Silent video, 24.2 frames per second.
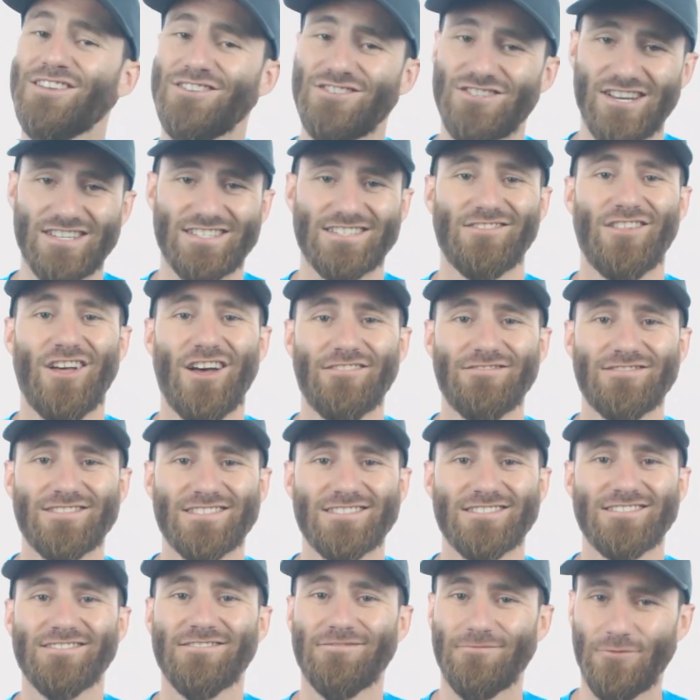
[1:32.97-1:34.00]
Just
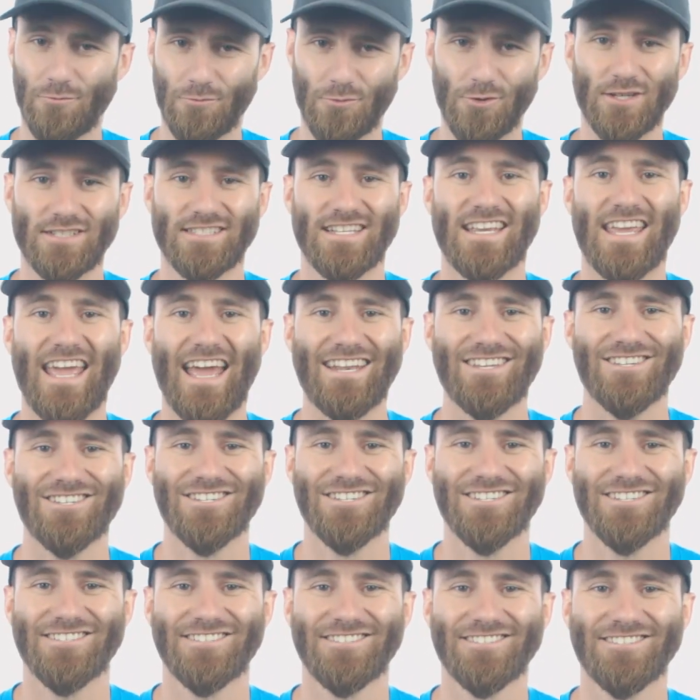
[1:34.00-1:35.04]
Gloves, from Quick to
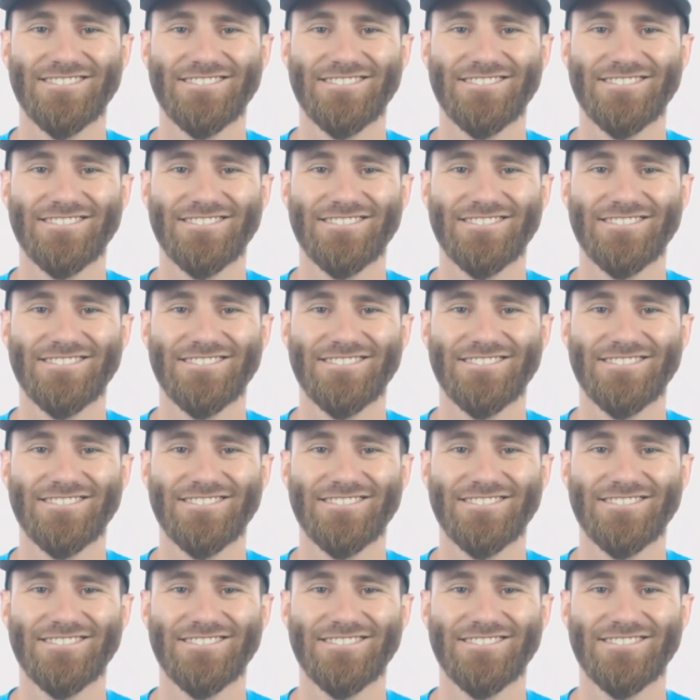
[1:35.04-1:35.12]
Catch.